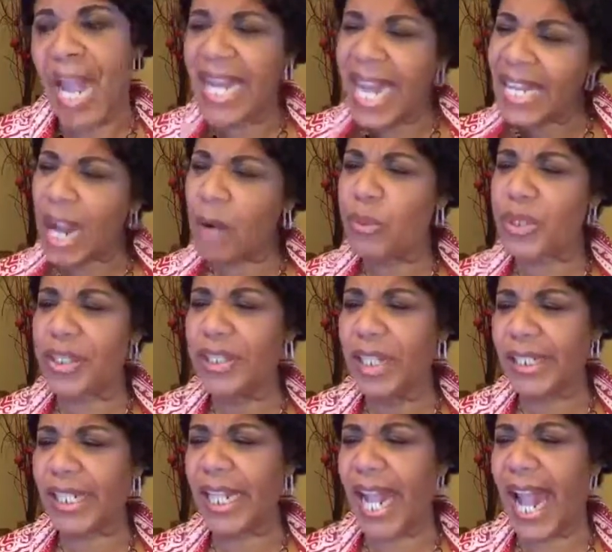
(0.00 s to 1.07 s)
And I was
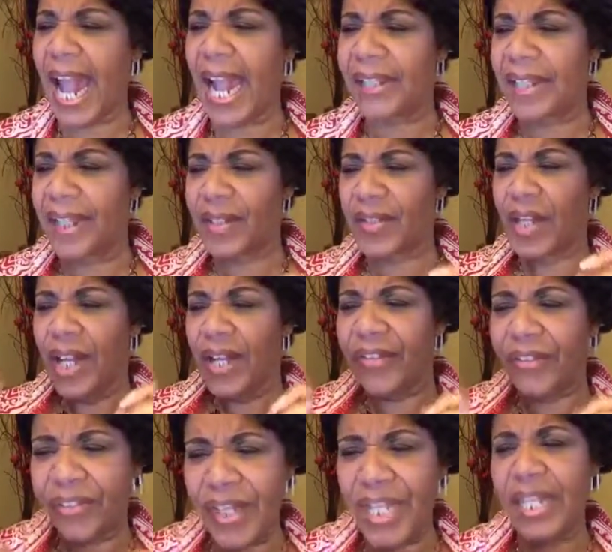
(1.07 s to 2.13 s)
looking at this
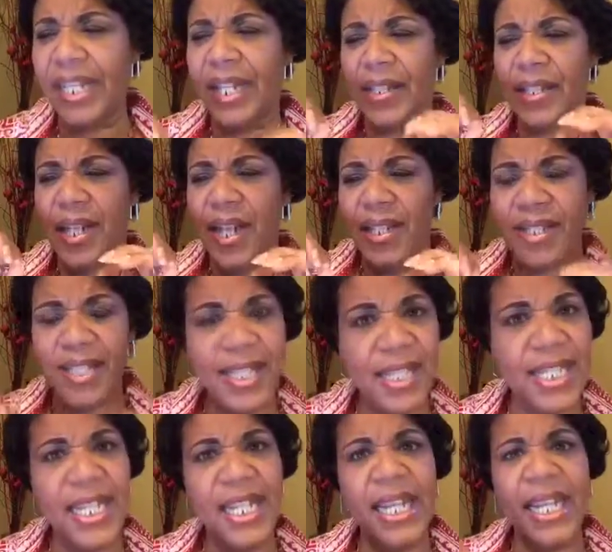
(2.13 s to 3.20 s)
think it,
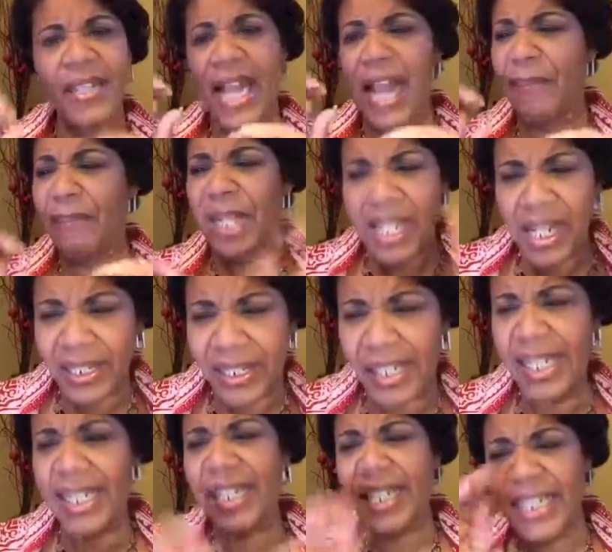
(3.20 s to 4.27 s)
sling it.
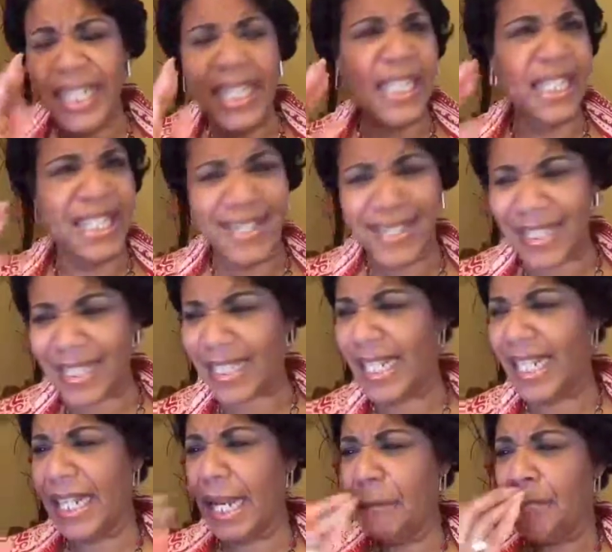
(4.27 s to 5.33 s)
Think it, ink it, and
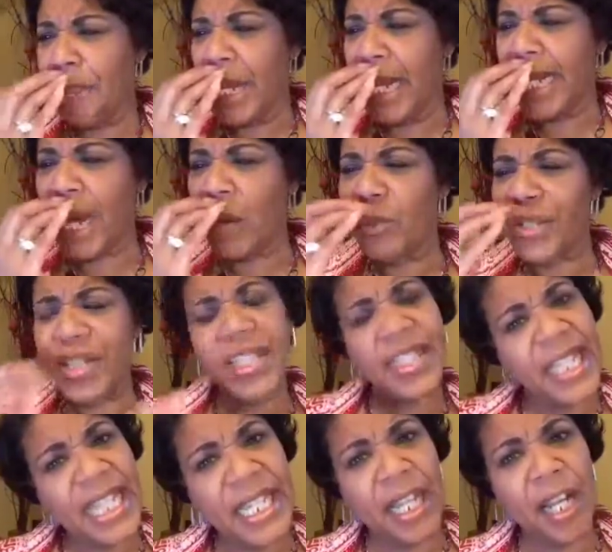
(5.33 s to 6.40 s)
sling it. And I was
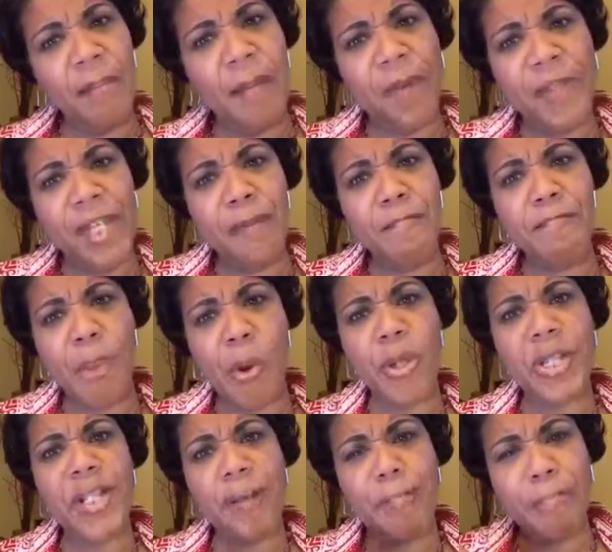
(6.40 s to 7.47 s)
thinking about the
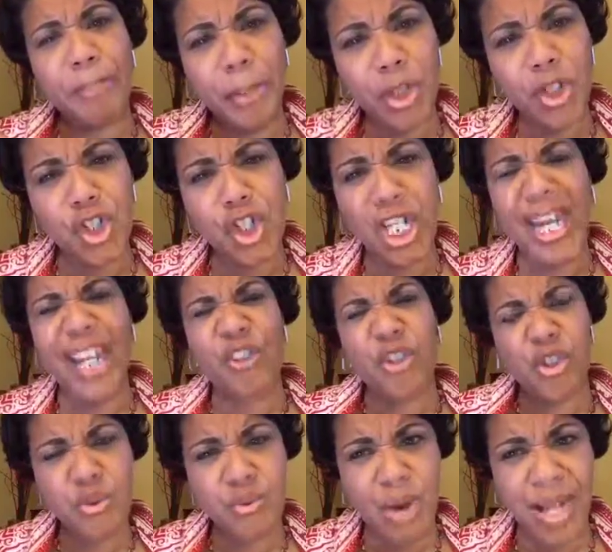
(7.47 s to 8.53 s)
importance of pushing
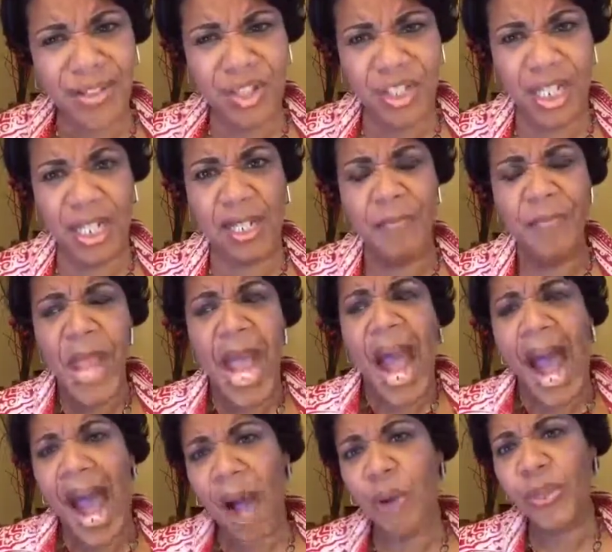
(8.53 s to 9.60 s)
and thrusting
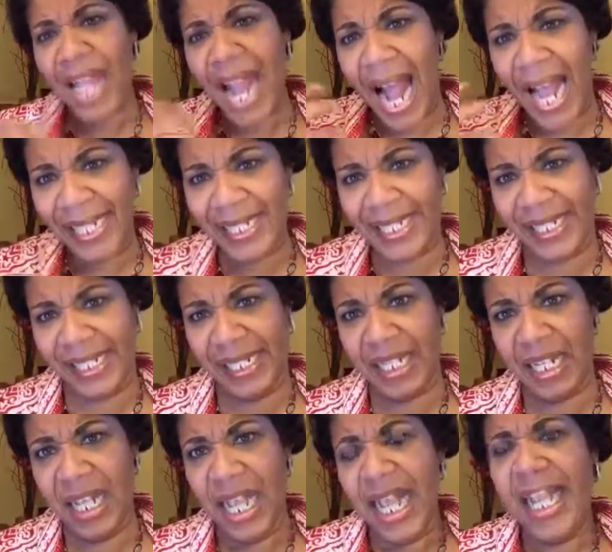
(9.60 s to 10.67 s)
out the
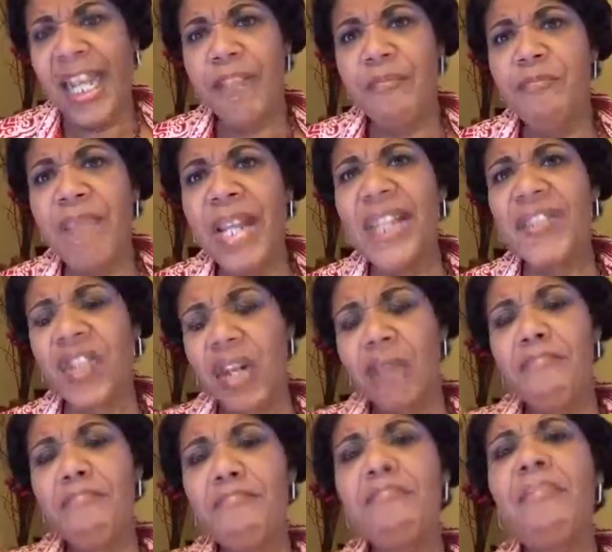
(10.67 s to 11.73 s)
idea. It means that
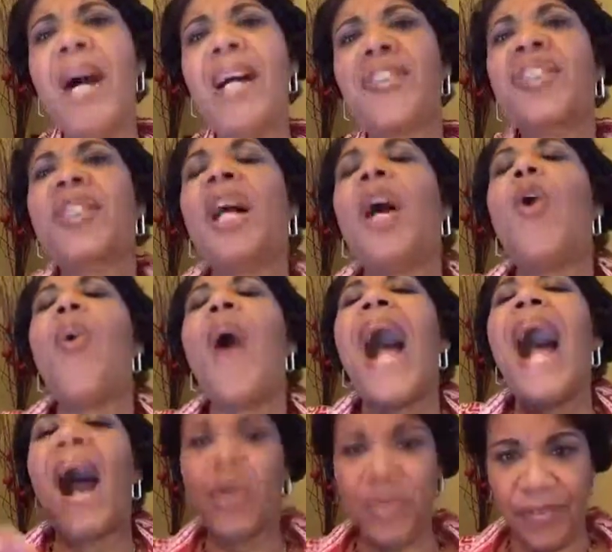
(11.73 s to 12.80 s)
it must go
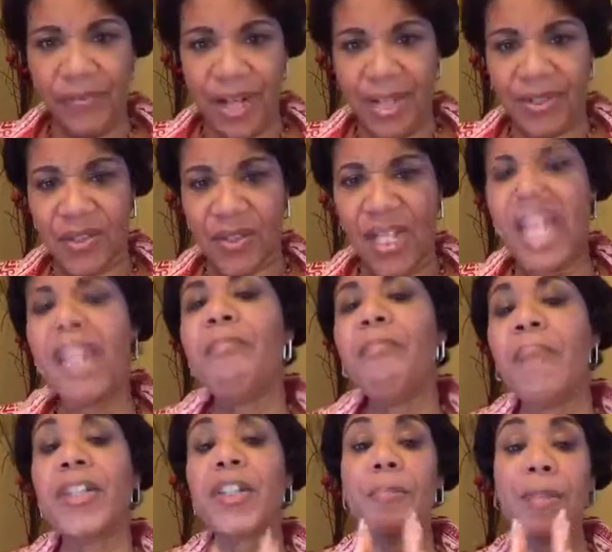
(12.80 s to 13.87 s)
out of us. It
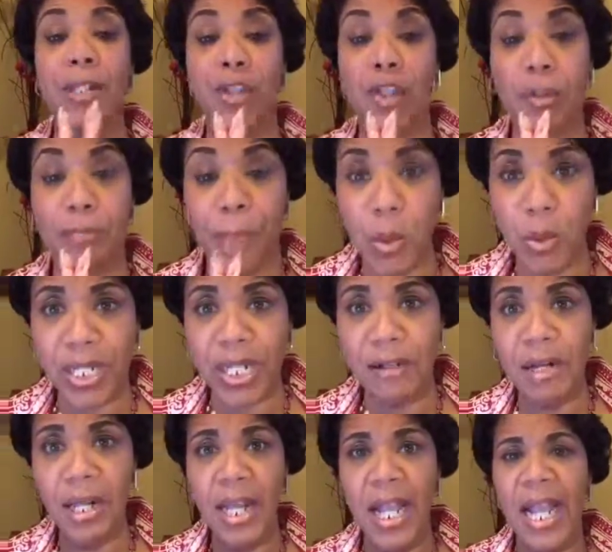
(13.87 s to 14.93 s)
must be
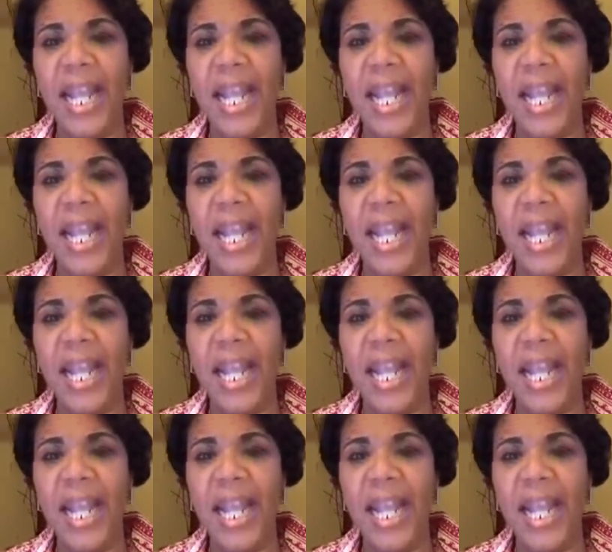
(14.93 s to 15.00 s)
spoken.